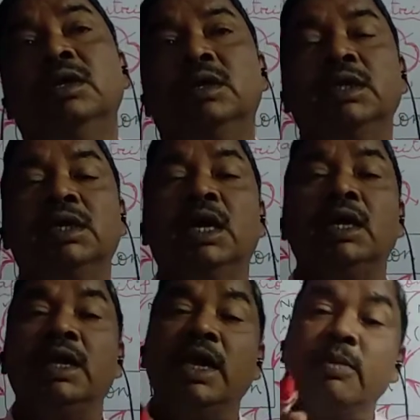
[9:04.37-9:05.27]
they
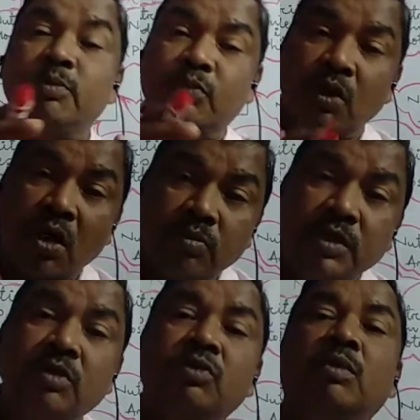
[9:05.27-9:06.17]
are absorbed
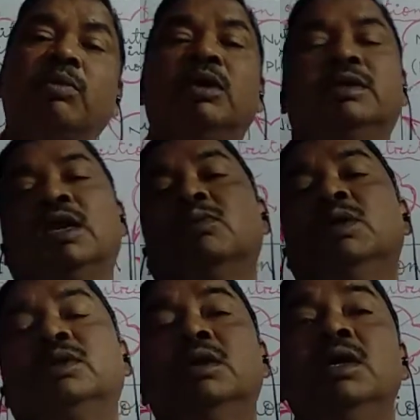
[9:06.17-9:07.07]
into the blood
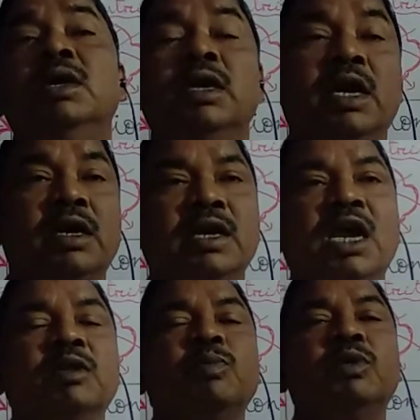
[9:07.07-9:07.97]
circulation and
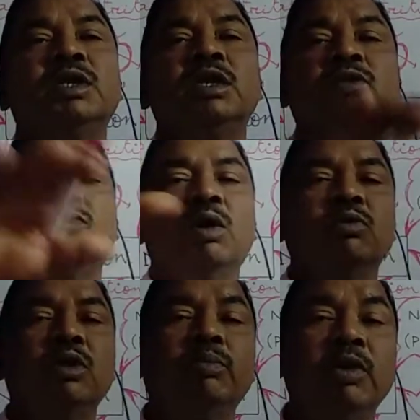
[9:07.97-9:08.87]
transported throughout
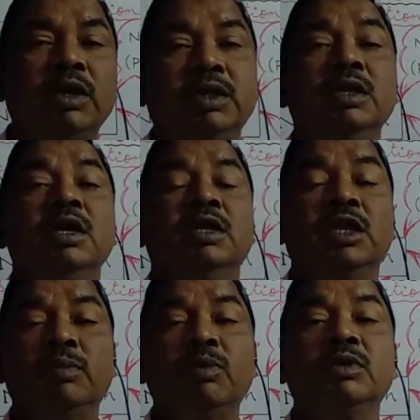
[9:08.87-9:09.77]
the body.
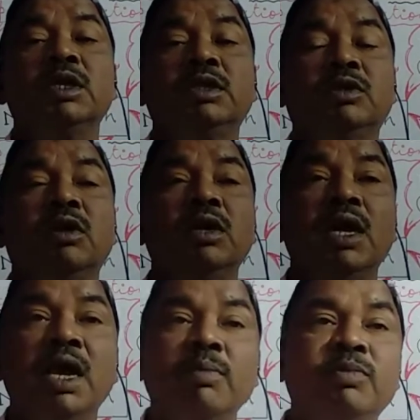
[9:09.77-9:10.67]
That process is called
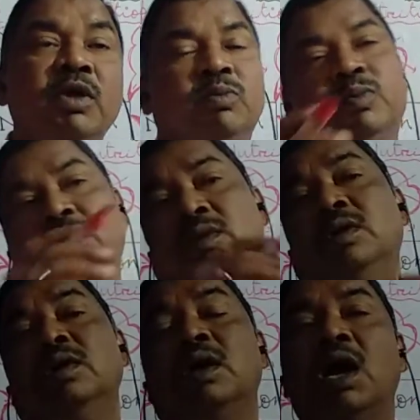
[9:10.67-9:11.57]
absorption.
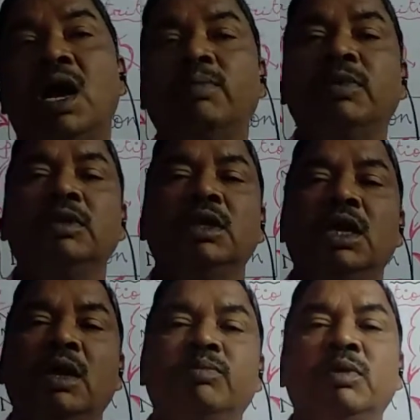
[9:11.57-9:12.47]
After
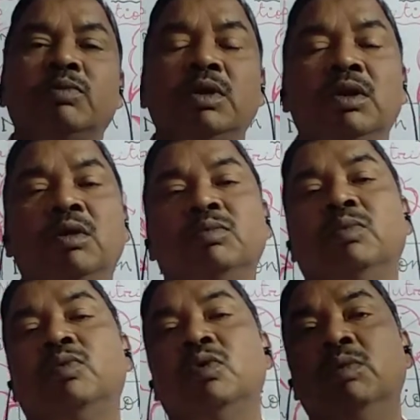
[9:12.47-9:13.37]
the absorption of the
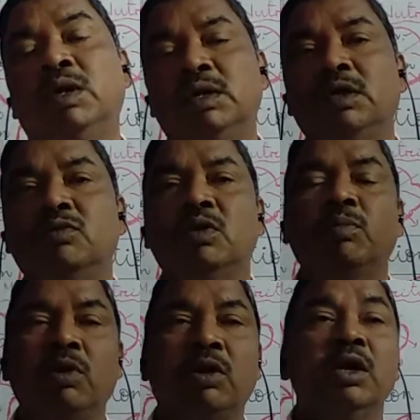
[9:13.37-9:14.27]
food material into the
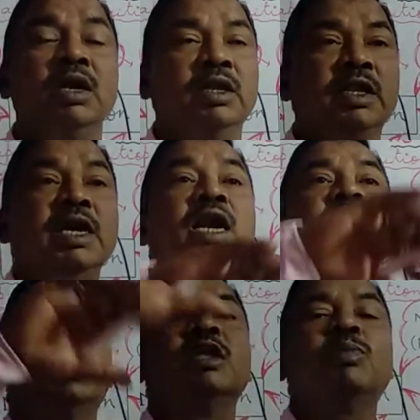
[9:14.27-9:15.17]
blood, they are
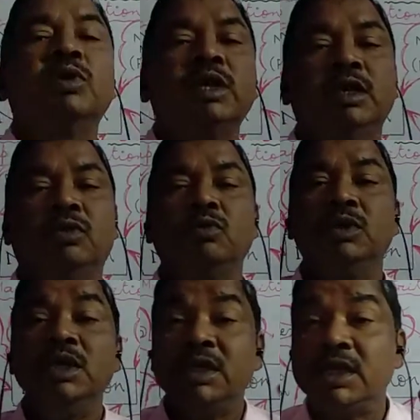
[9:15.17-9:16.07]
transported to
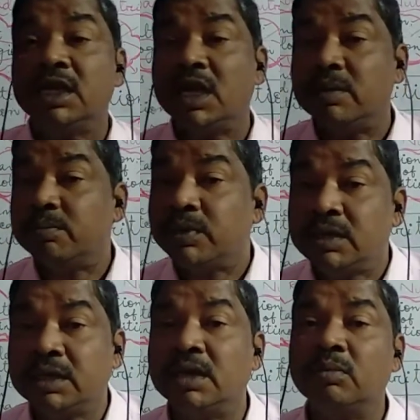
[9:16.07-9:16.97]
each and every
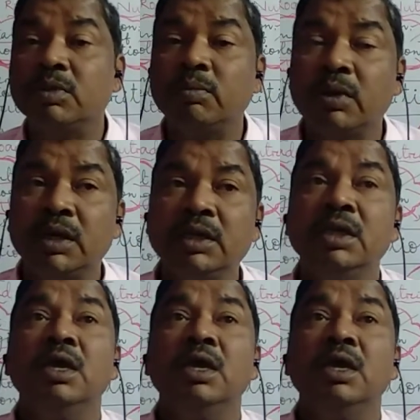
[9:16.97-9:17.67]
cell of the body,